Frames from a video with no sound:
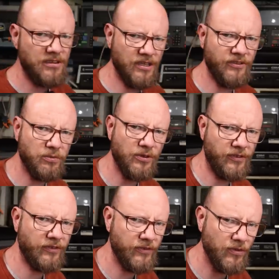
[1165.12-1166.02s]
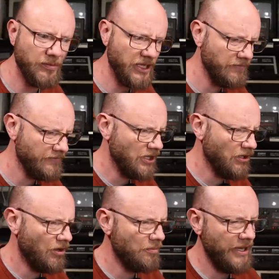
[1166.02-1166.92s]
This works for me a
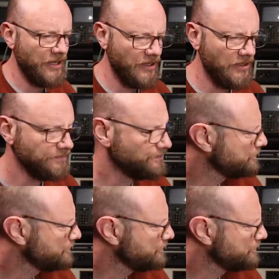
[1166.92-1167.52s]
lot better.